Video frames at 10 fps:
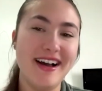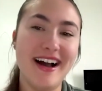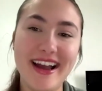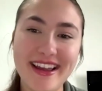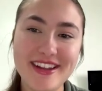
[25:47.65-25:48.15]

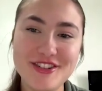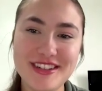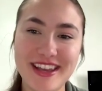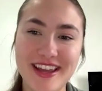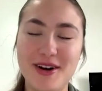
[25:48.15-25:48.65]
I
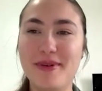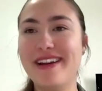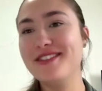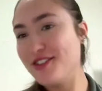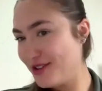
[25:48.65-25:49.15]
just cannot
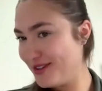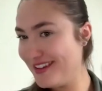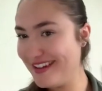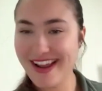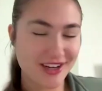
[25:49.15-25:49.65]
wait
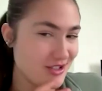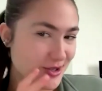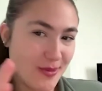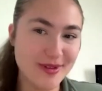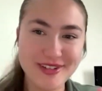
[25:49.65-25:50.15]
until next
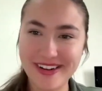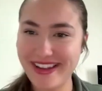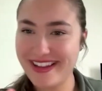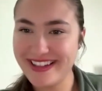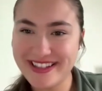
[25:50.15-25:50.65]
year we start
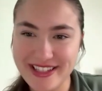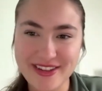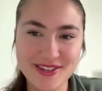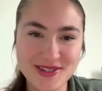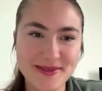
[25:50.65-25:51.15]
getting like
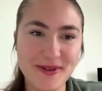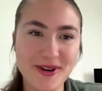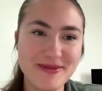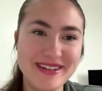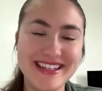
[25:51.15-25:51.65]
teasers
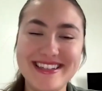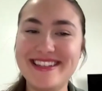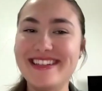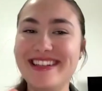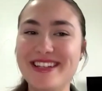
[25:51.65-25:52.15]
for it. We can
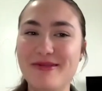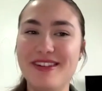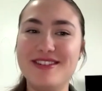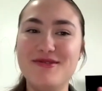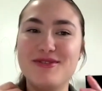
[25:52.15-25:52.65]
see what
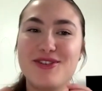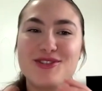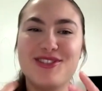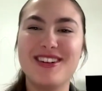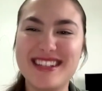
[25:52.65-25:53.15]
this
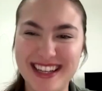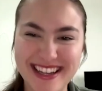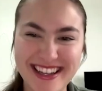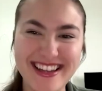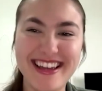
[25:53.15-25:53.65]
universe looks
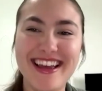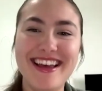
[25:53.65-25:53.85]
like.